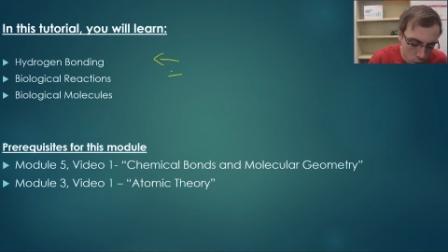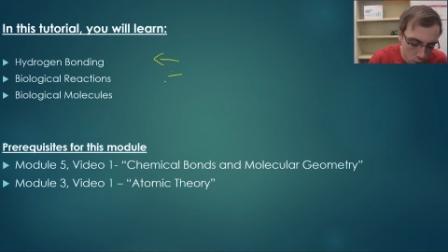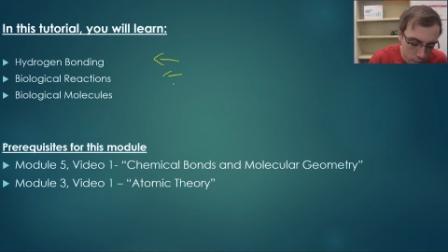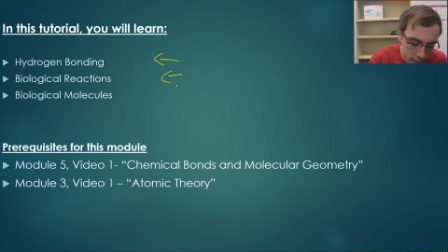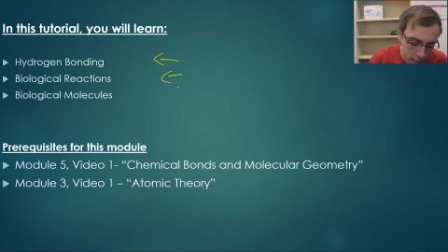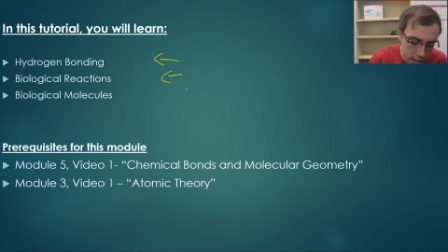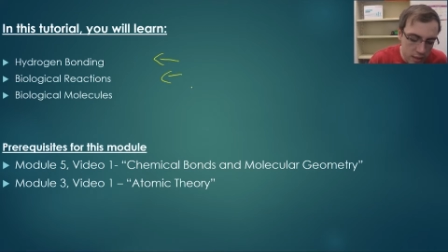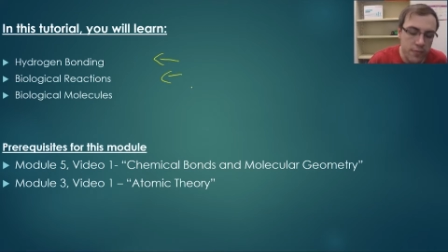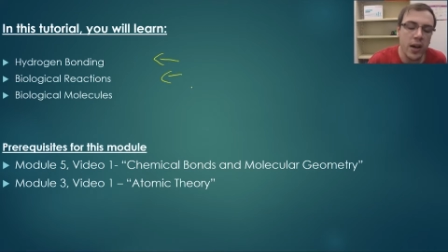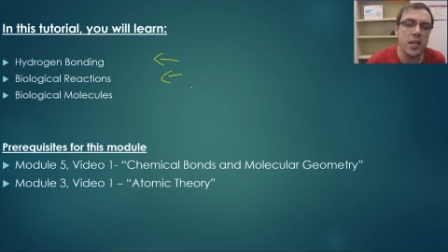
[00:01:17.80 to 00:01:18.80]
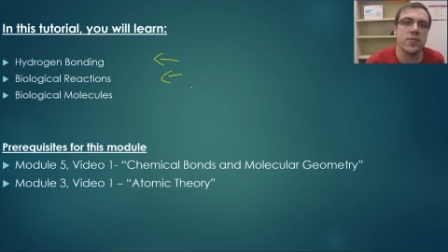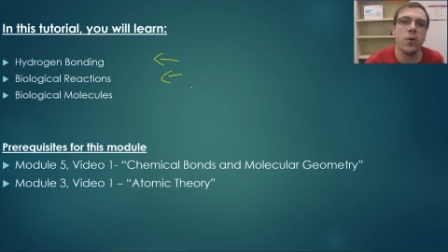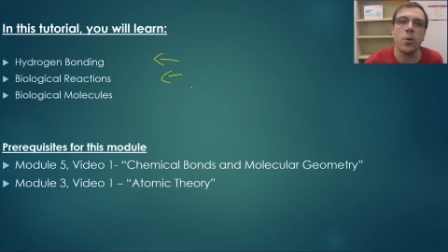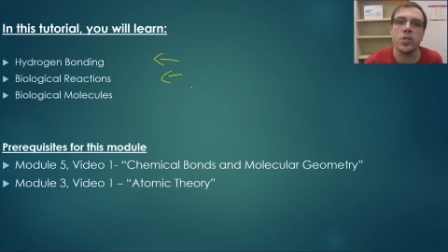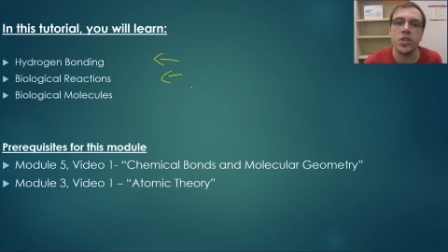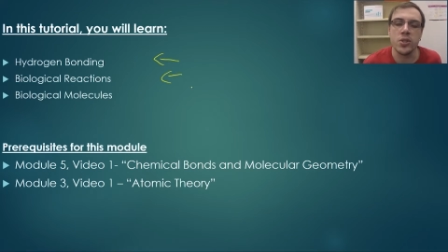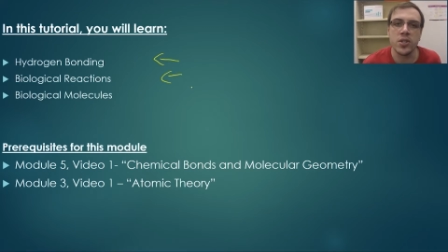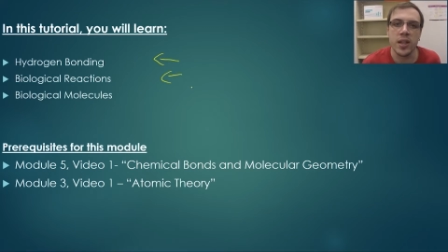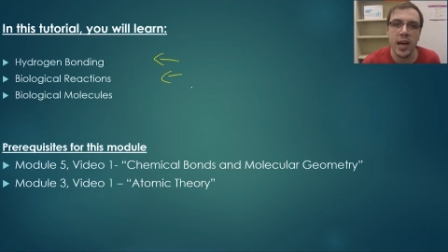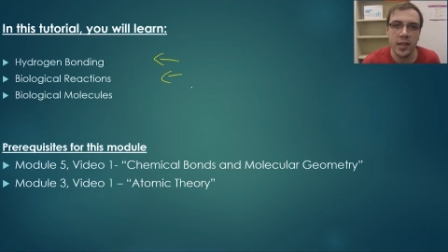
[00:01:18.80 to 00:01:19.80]
automatically fast forward you
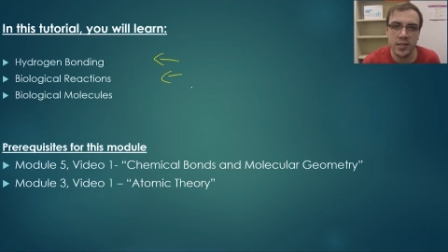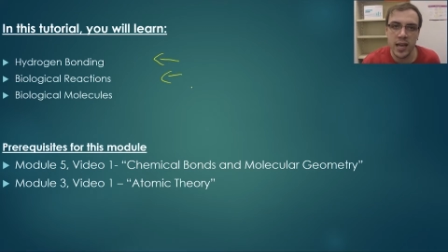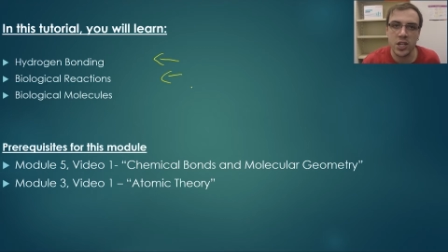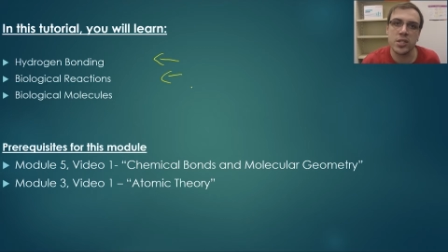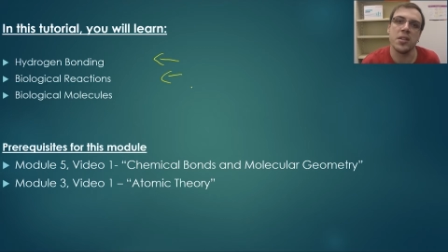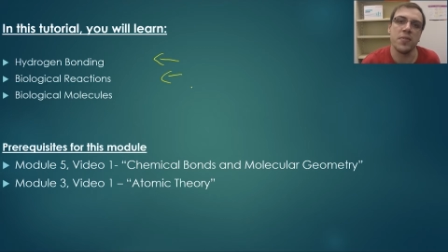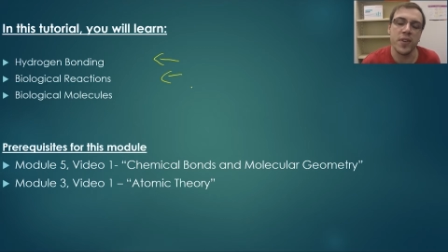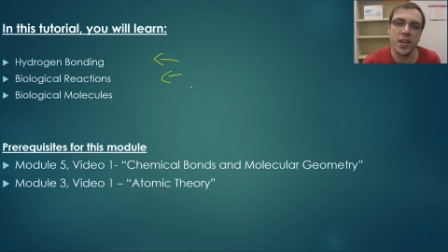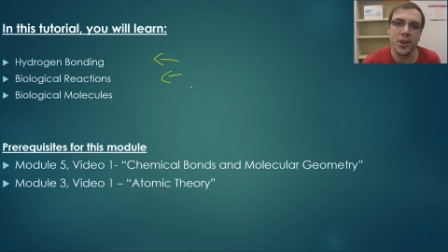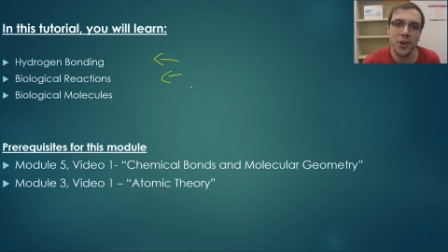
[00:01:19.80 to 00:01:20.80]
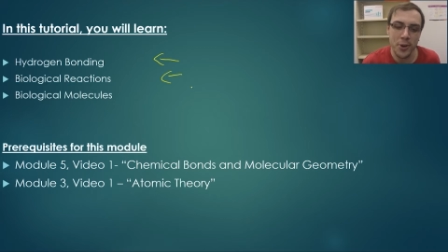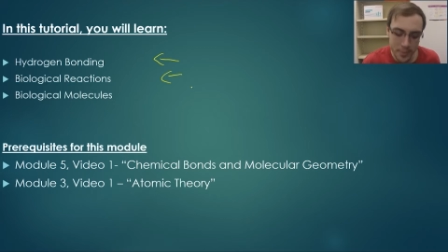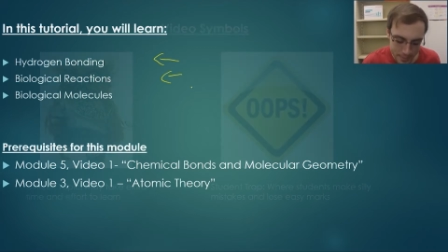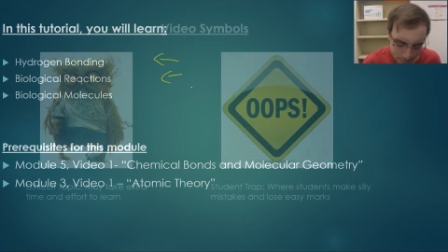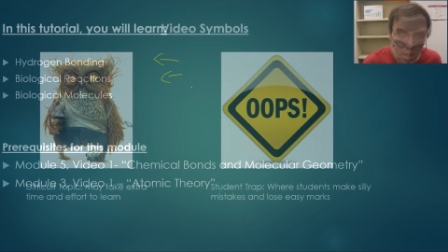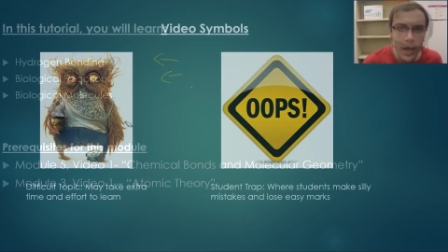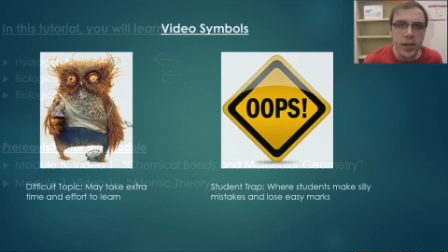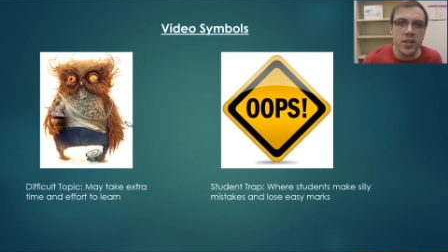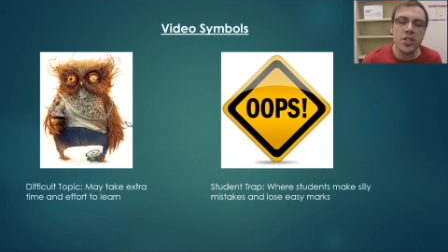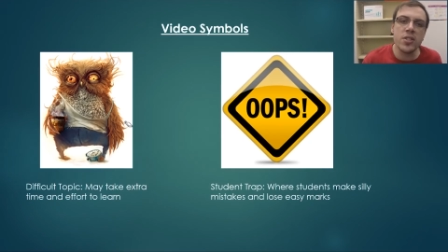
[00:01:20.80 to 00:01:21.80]
to that section of the video.
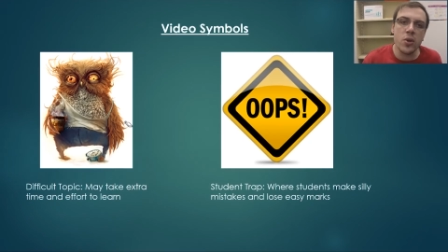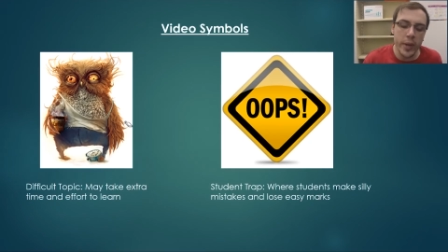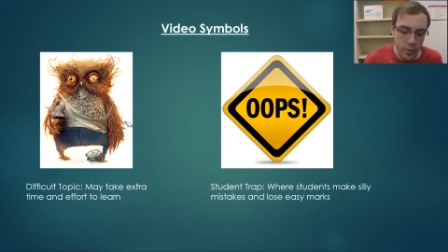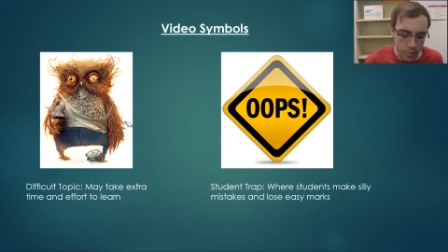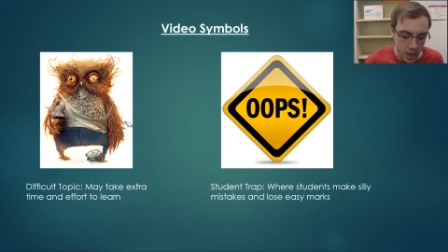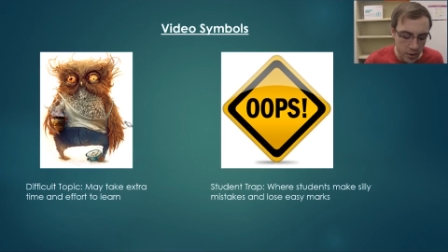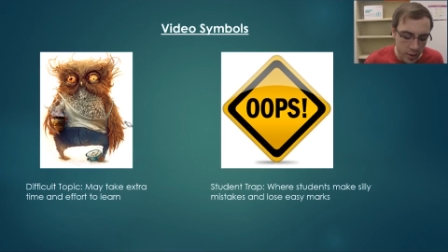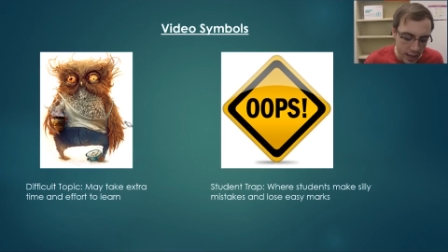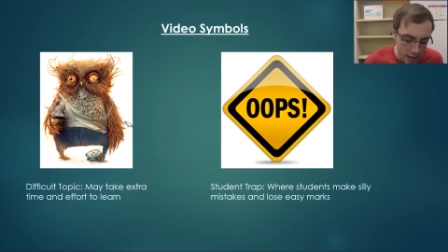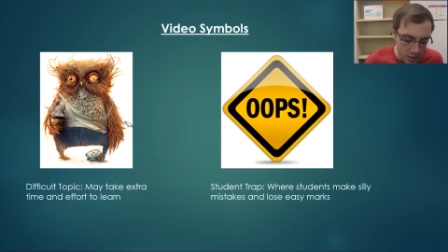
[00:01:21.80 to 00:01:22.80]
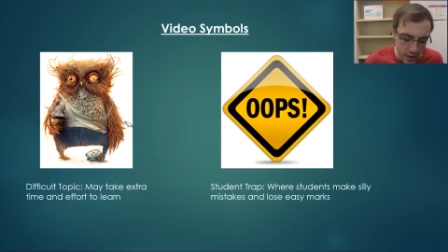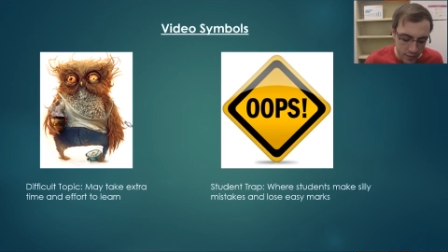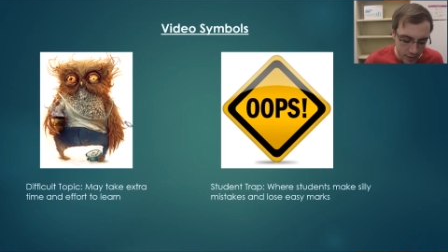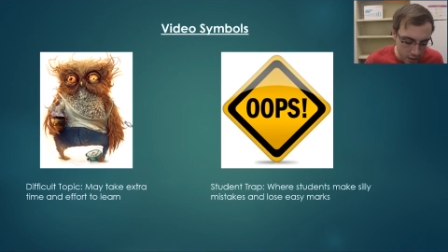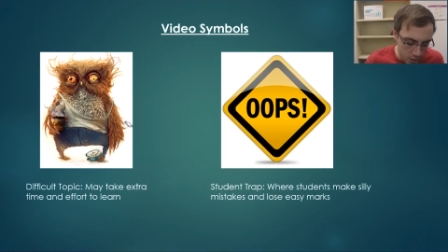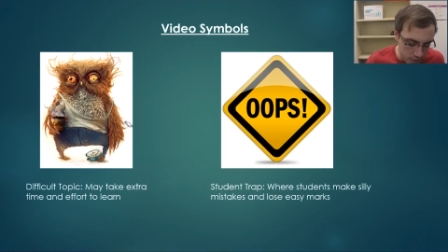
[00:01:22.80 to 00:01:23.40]
So just a quick reminder again of our video